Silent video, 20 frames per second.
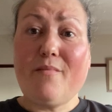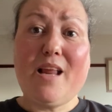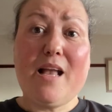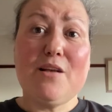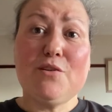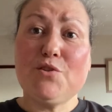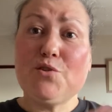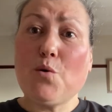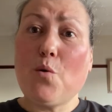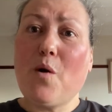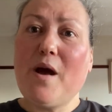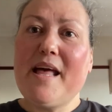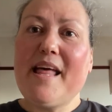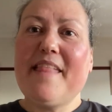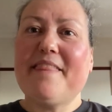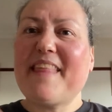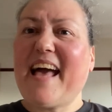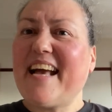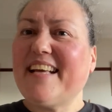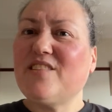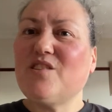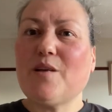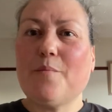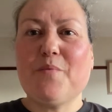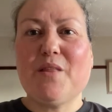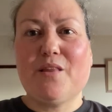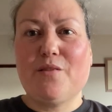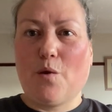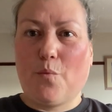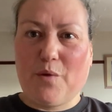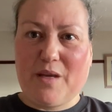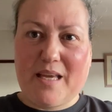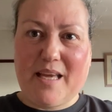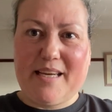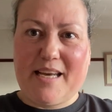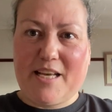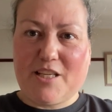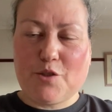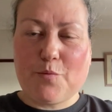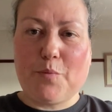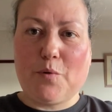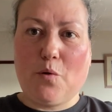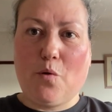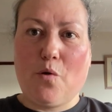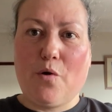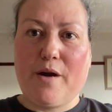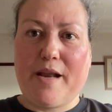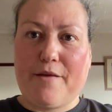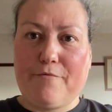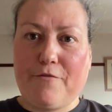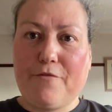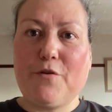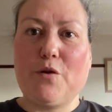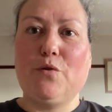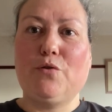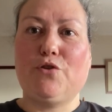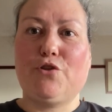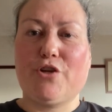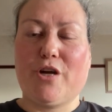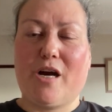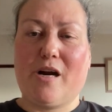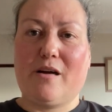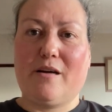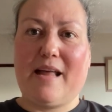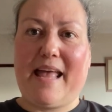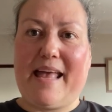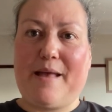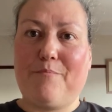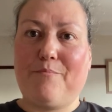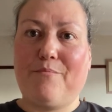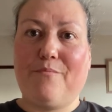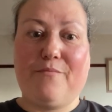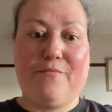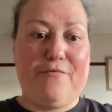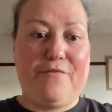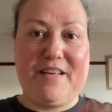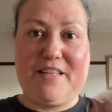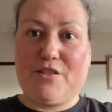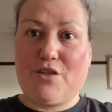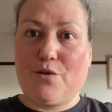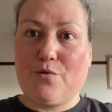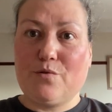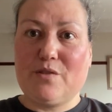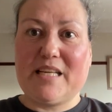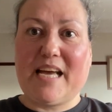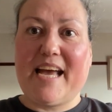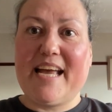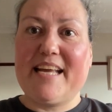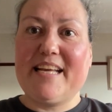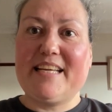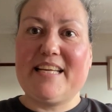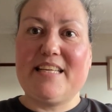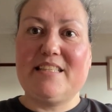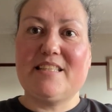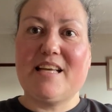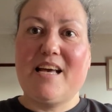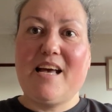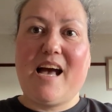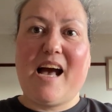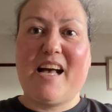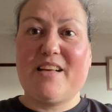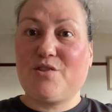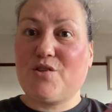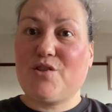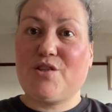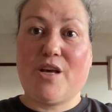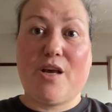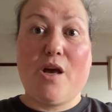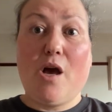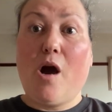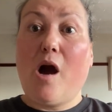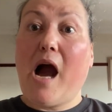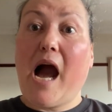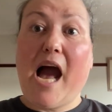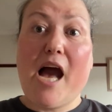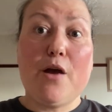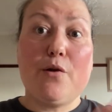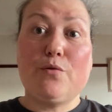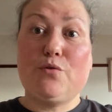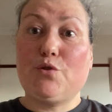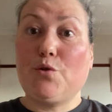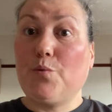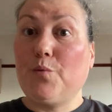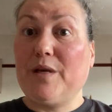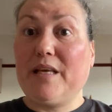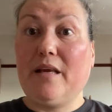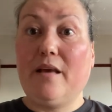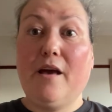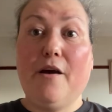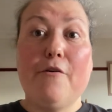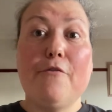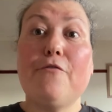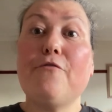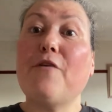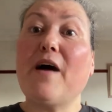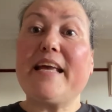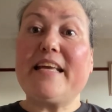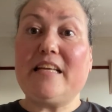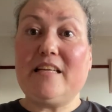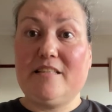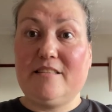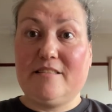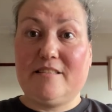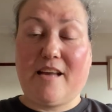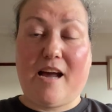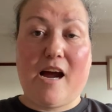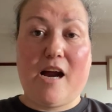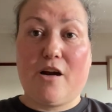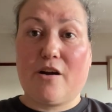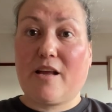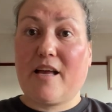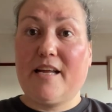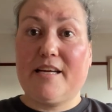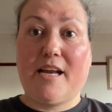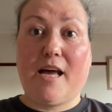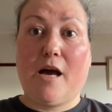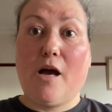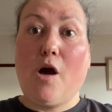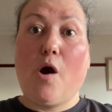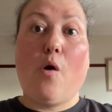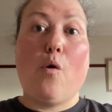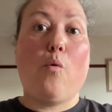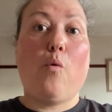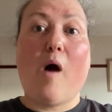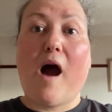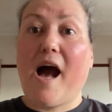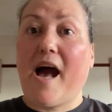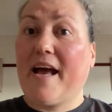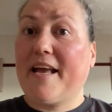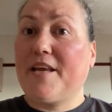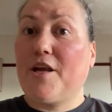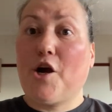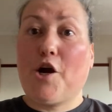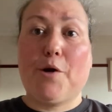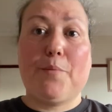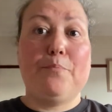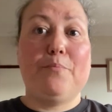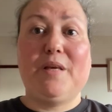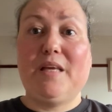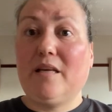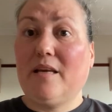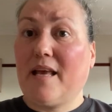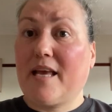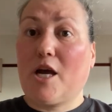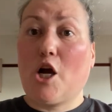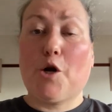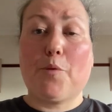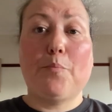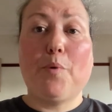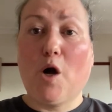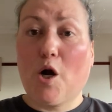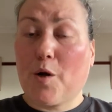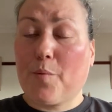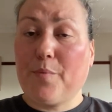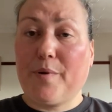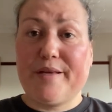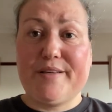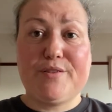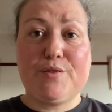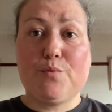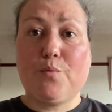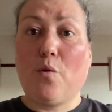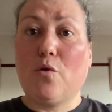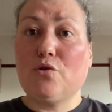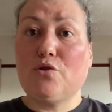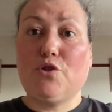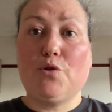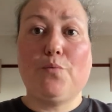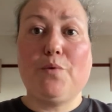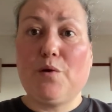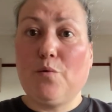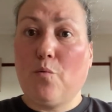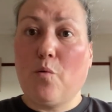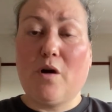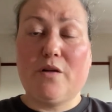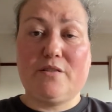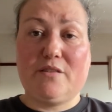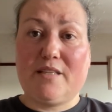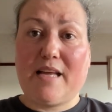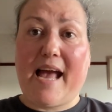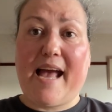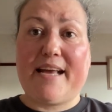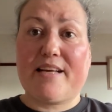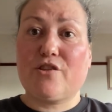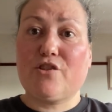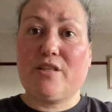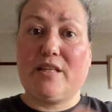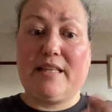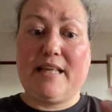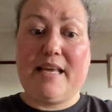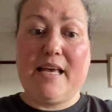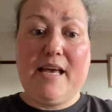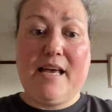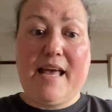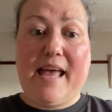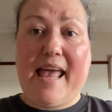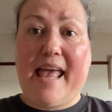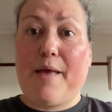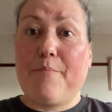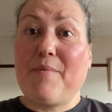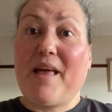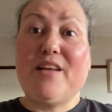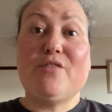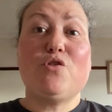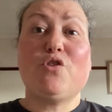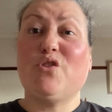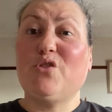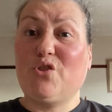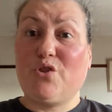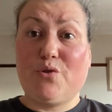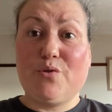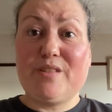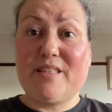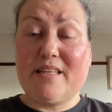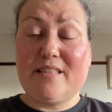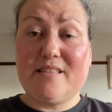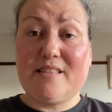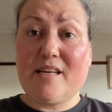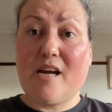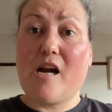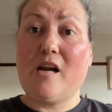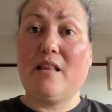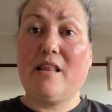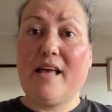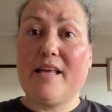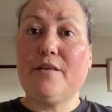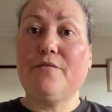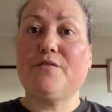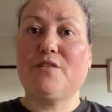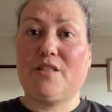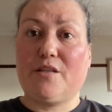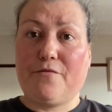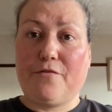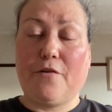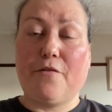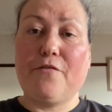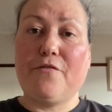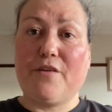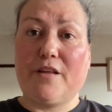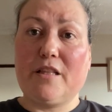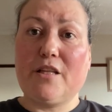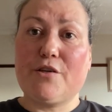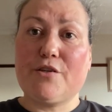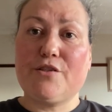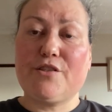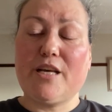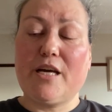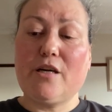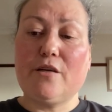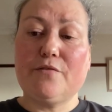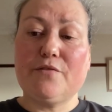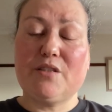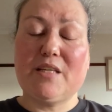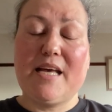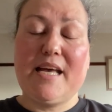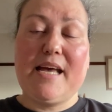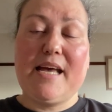So that is something that we can explore in future video diaries, as to how do we find our kind of why, our meaning, our purpose. What do we want to actually introduce into our lives to fulfill ourselves?